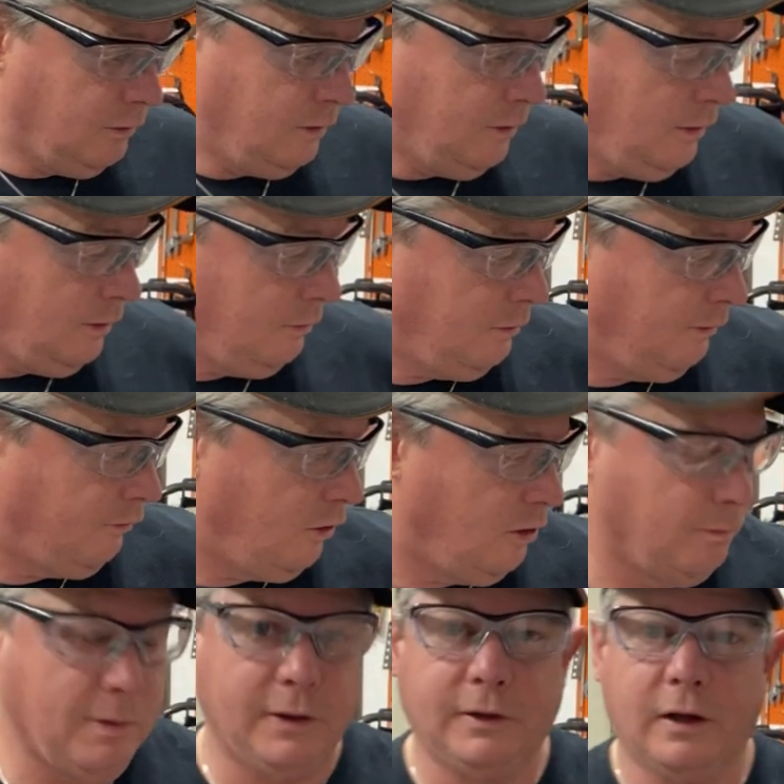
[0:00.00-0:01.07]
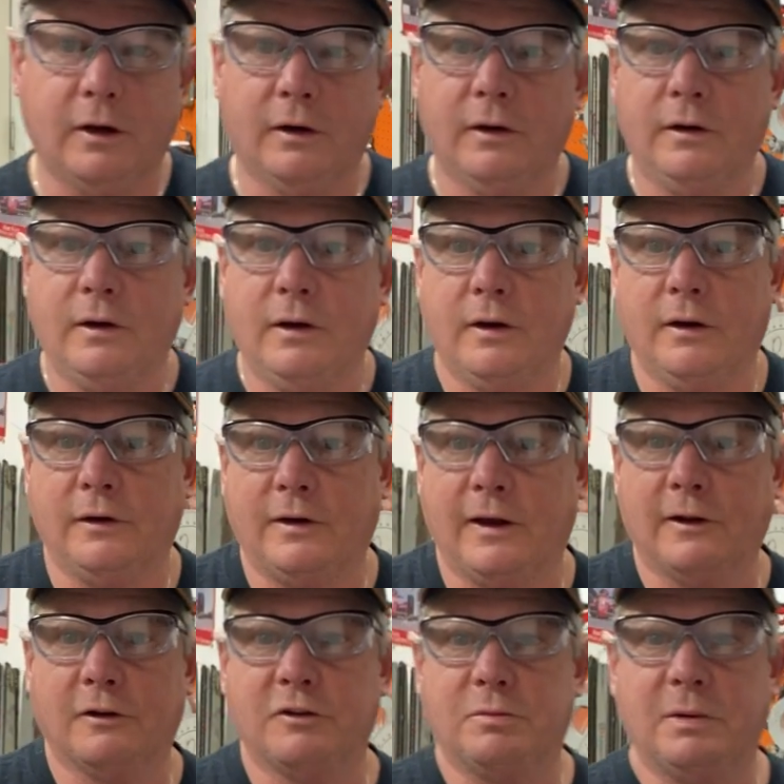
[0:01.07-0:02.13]
We've all been there, and
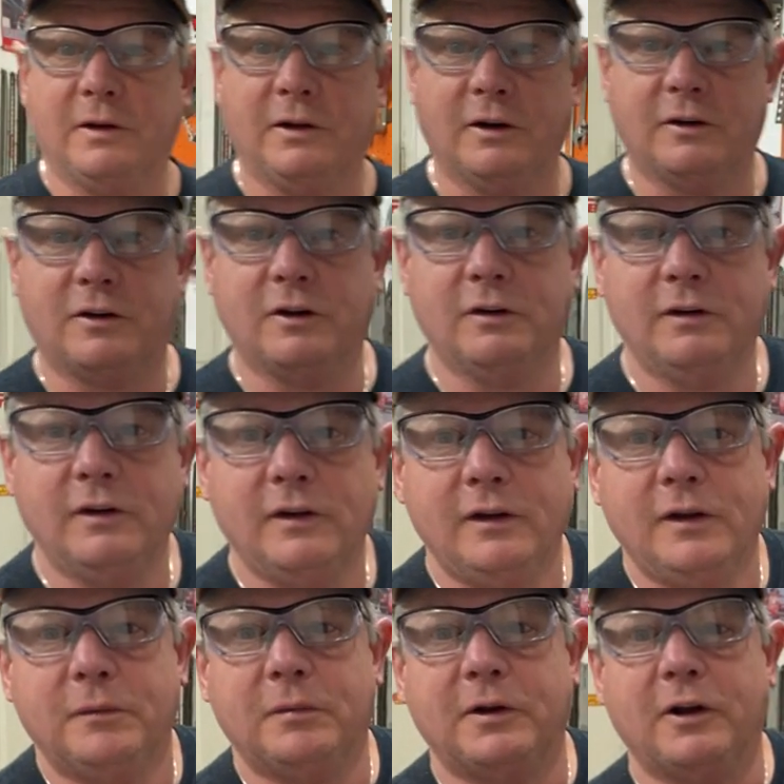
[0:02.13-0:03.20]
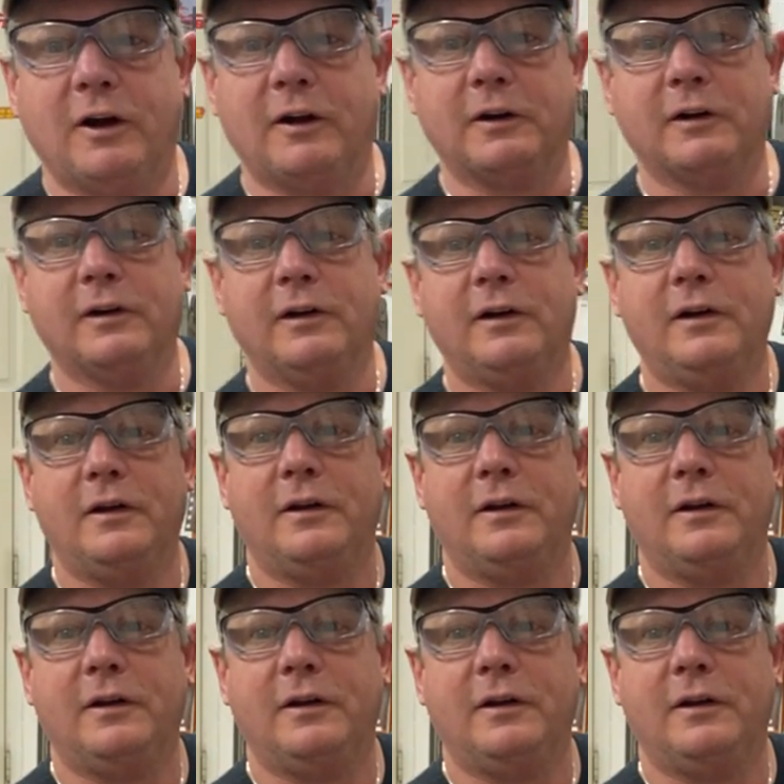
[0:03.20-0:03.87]
Taylor's been there too, my daughter.